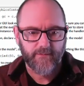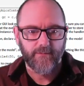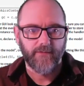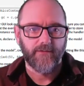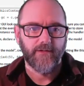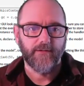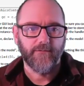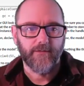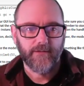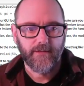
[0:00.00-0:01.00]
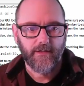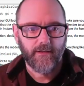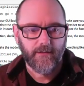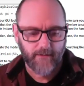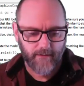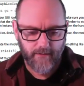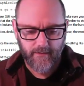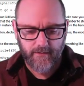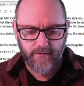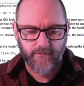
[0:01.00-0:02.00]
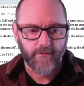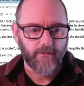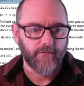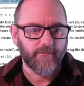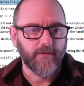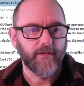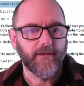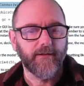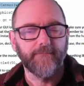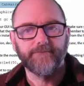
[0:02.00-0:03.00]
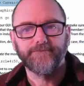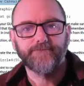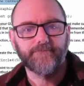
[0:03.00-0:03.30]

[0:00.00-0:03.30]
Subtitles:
So we'll give it a different look and feel here.